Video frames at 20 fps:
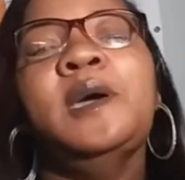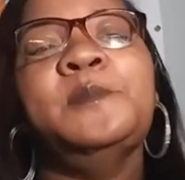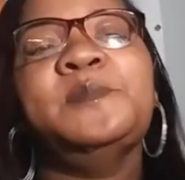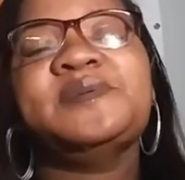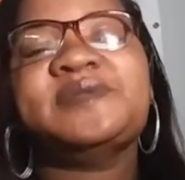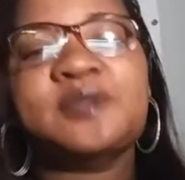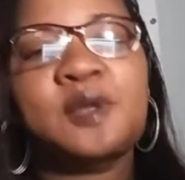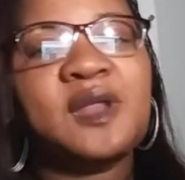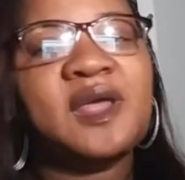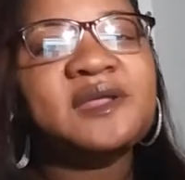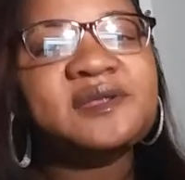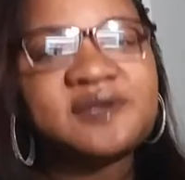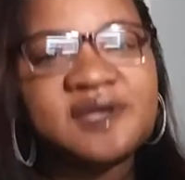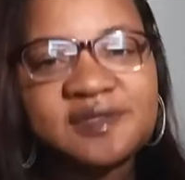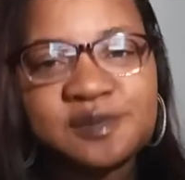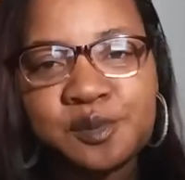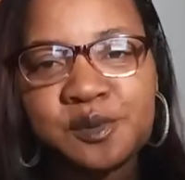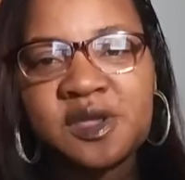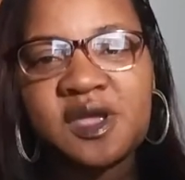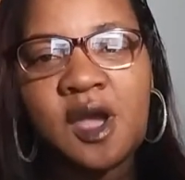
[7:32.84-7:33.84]
So they
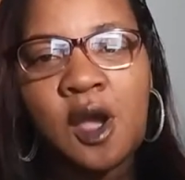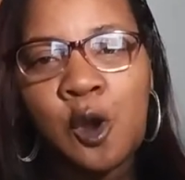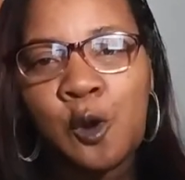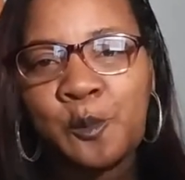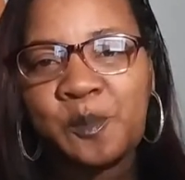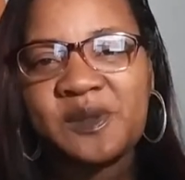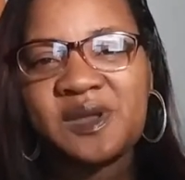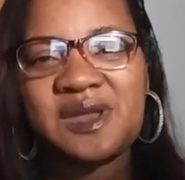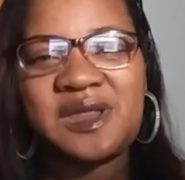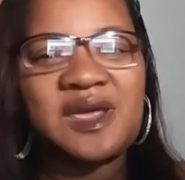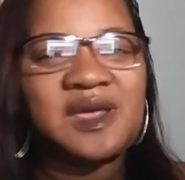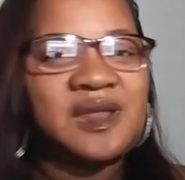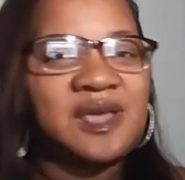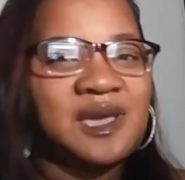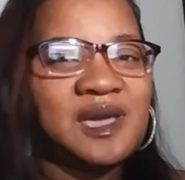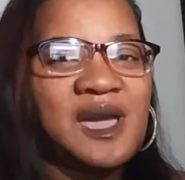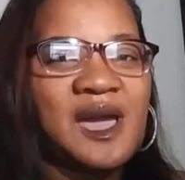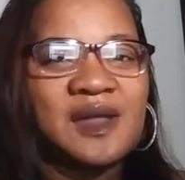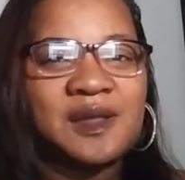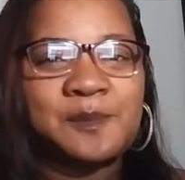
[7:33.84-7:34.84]
just reopened it
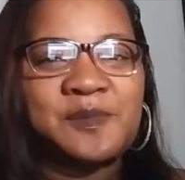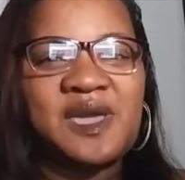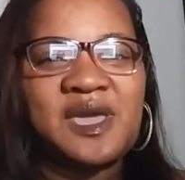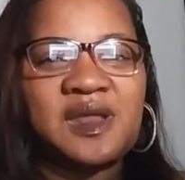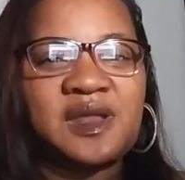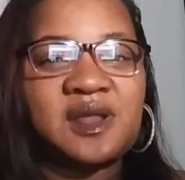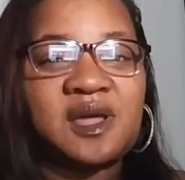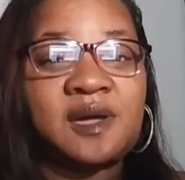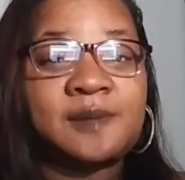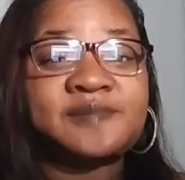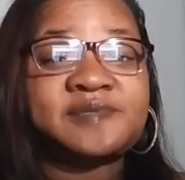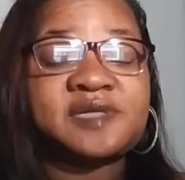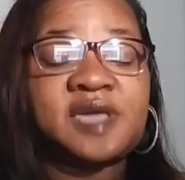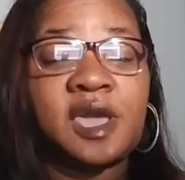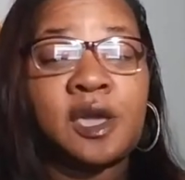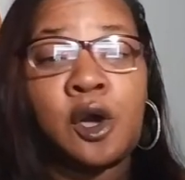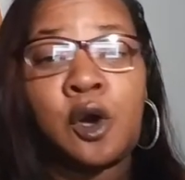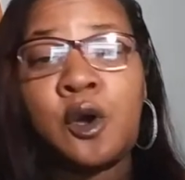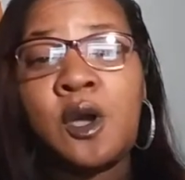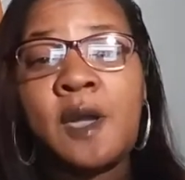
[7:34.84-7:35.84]
and kind of made it
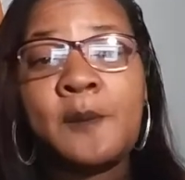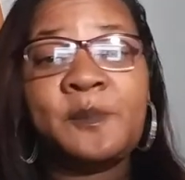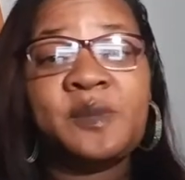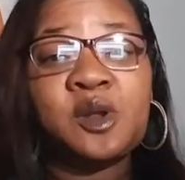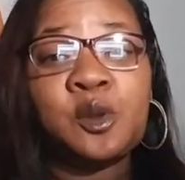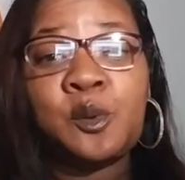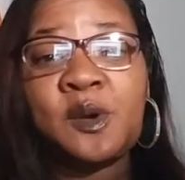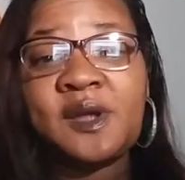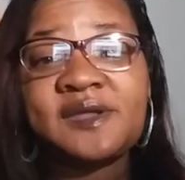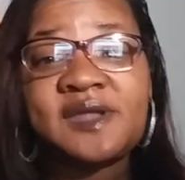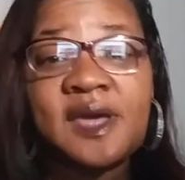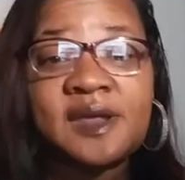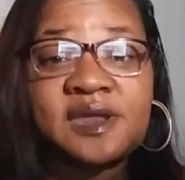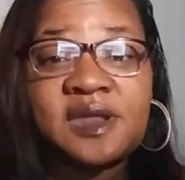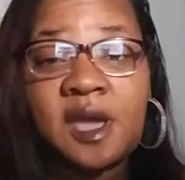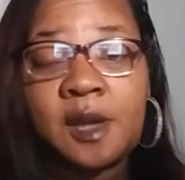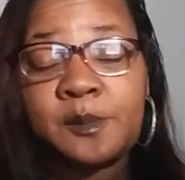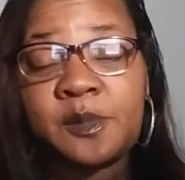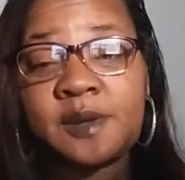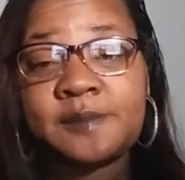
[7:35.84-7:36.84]
upscale, but it wasn't that
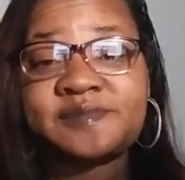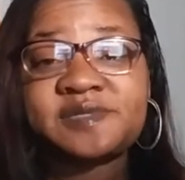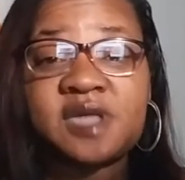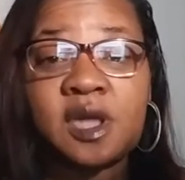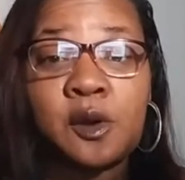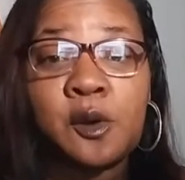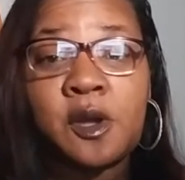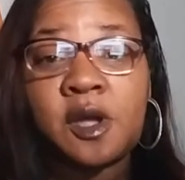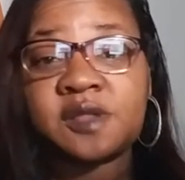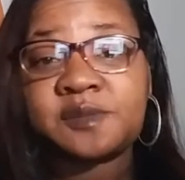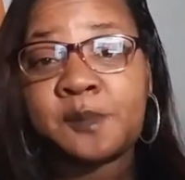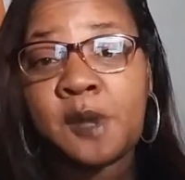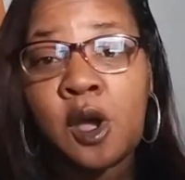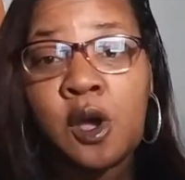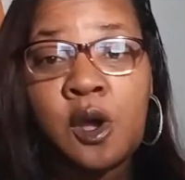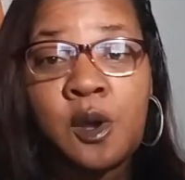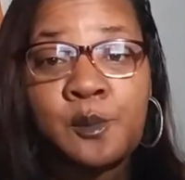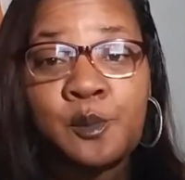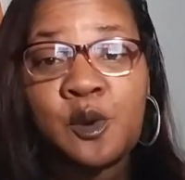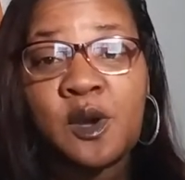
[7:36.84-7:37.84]
damn upscale because my
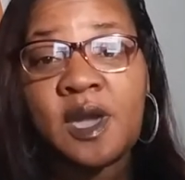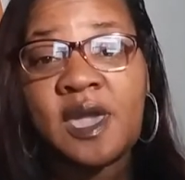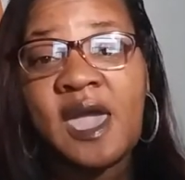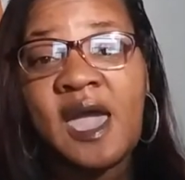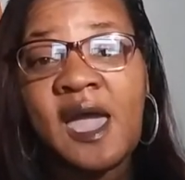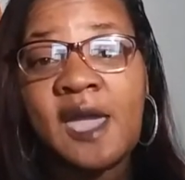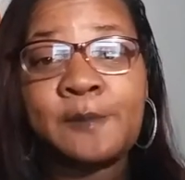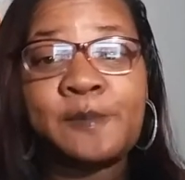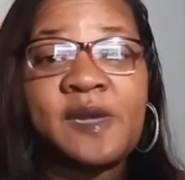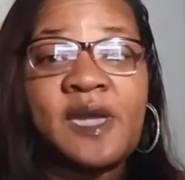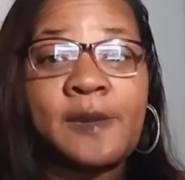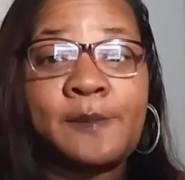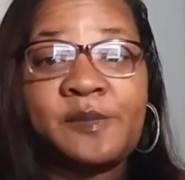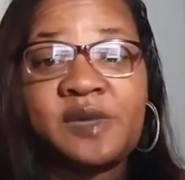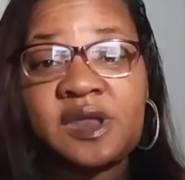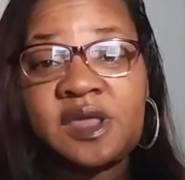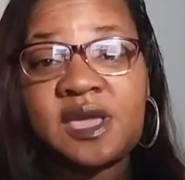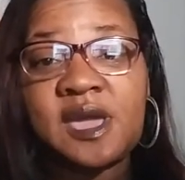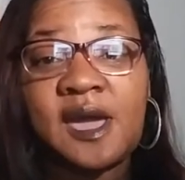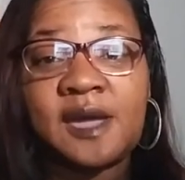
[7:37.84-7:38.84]
homeboy iPad
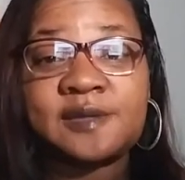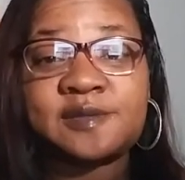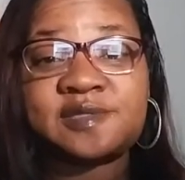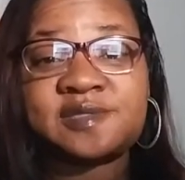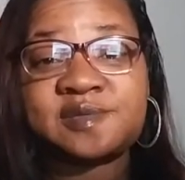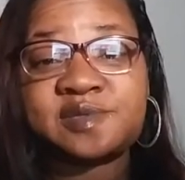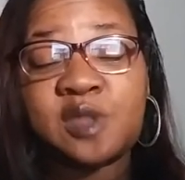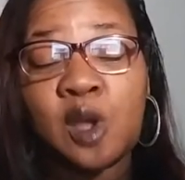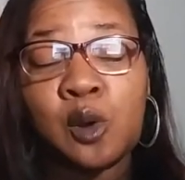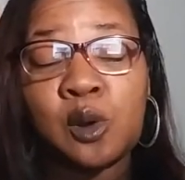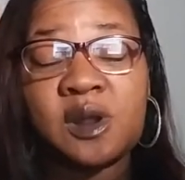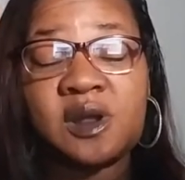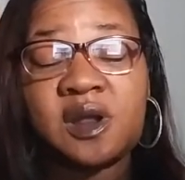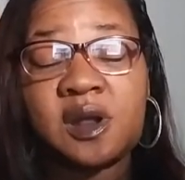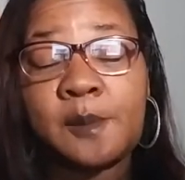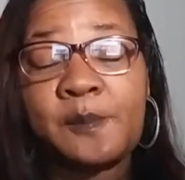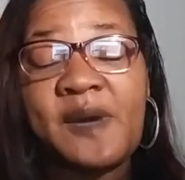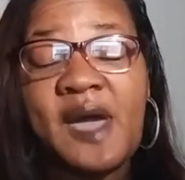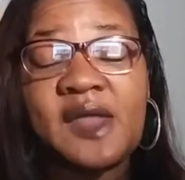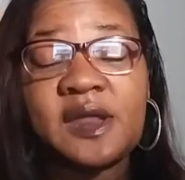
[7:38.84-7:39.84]
Mini got stolen
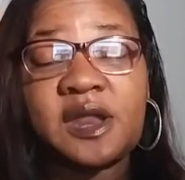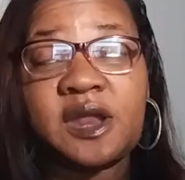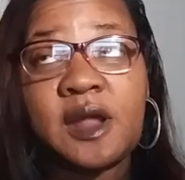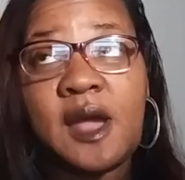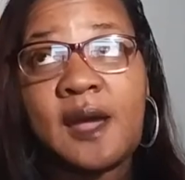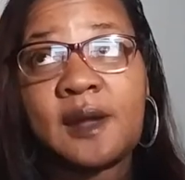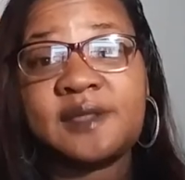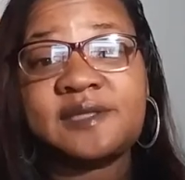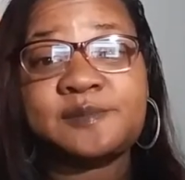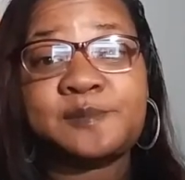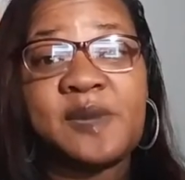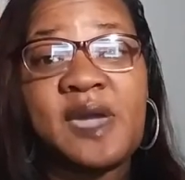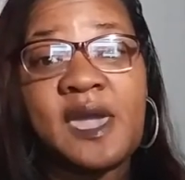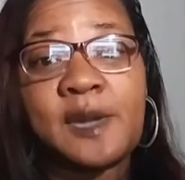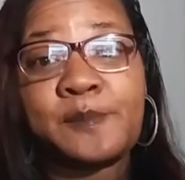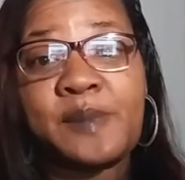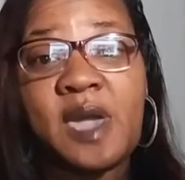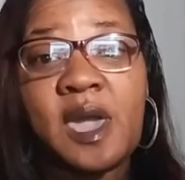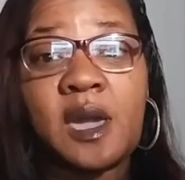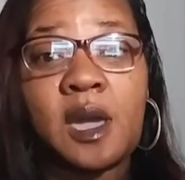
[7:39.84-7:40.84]
up out of there, out of his
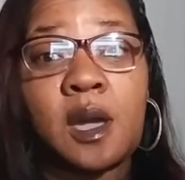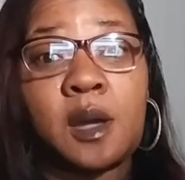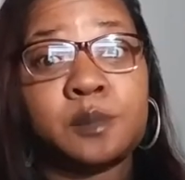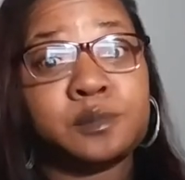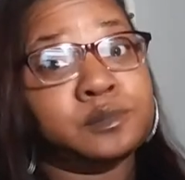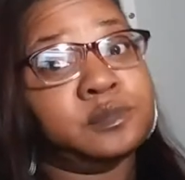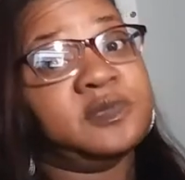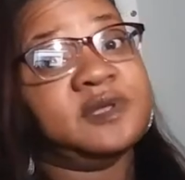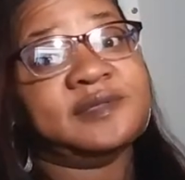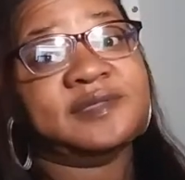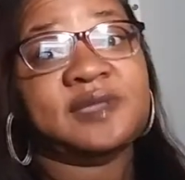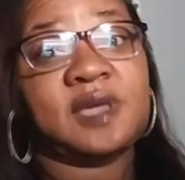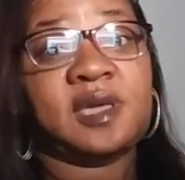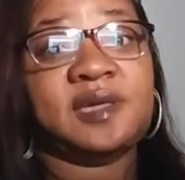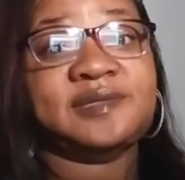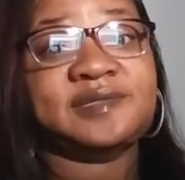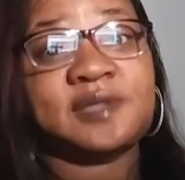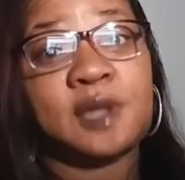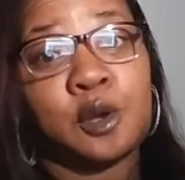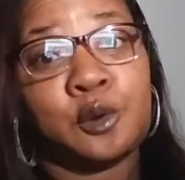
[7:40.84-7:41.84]
backpack. I'm just
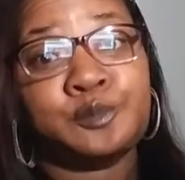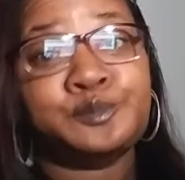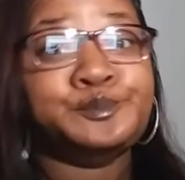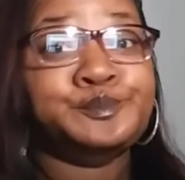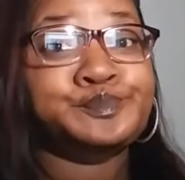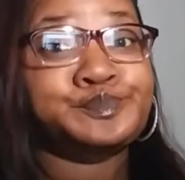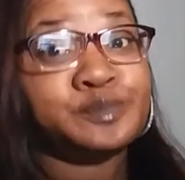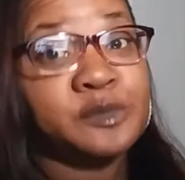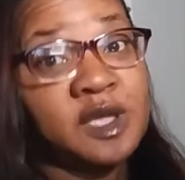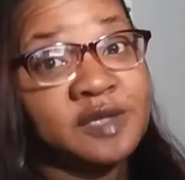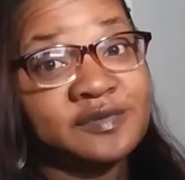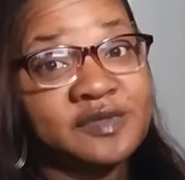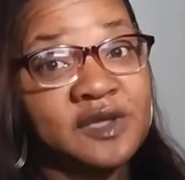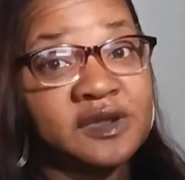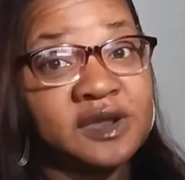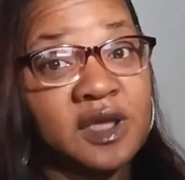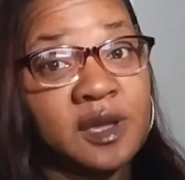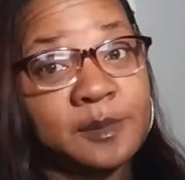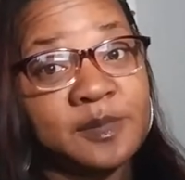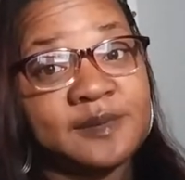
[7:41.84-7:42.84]
saying, so ain't
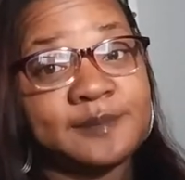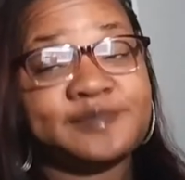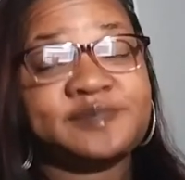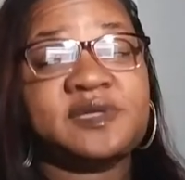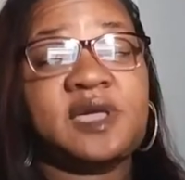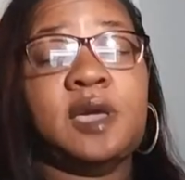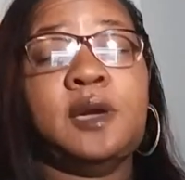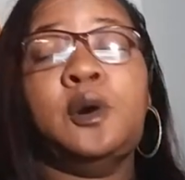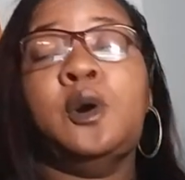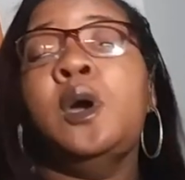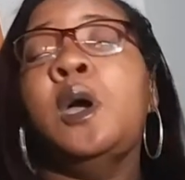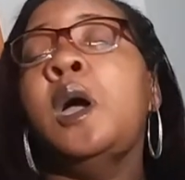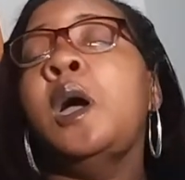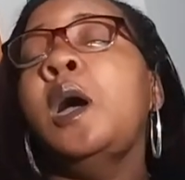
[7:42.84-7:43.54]
that damn upscale.